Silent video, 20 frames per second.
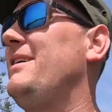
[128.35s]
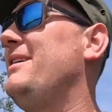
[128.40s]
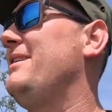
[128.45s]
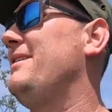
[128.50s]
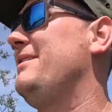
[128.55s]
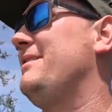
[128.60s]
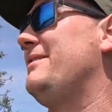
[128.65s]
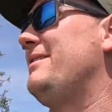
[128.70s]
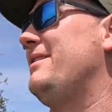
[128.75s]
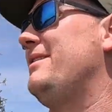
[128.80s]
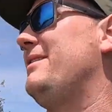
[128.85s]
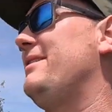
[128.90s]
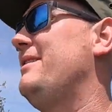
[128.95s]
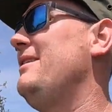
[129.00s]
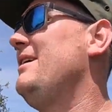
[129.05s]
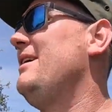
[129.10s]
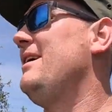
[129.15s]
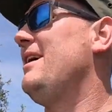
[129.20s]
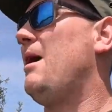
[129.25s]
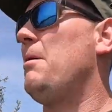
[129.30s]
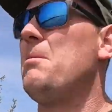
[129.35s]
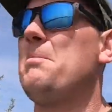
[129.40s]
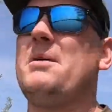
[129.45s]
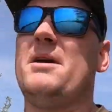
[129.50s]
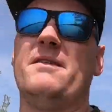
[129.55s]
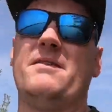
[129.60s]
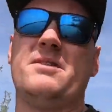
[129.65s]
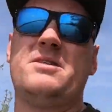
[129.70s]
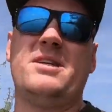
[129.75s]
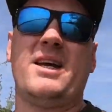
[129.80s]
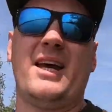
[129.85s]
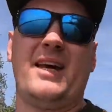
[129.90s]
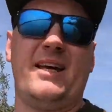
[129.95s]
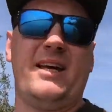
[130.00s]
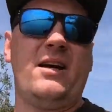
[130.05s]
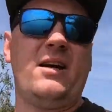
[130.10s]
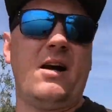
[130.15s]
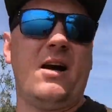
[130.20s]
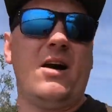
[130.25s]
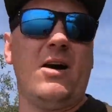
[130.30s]
And I'm a bit of a
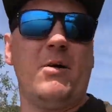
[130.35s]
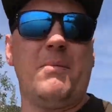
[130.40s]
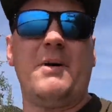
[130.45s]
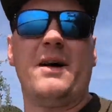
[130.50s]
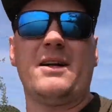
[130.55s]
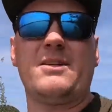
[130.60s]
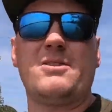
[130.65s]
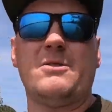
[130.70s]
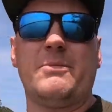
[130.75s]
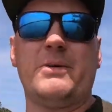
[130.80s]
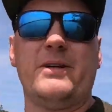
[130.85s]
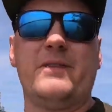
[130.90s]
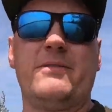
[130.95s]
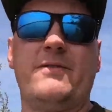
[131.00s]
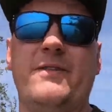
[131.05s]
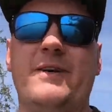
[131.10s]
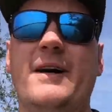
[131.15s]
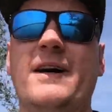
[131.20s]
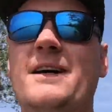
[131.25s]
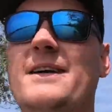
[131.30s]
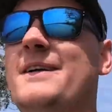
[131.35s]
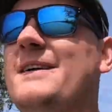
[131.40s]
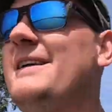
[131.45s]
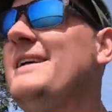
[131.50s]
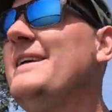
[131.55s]
techie carper, to be fair.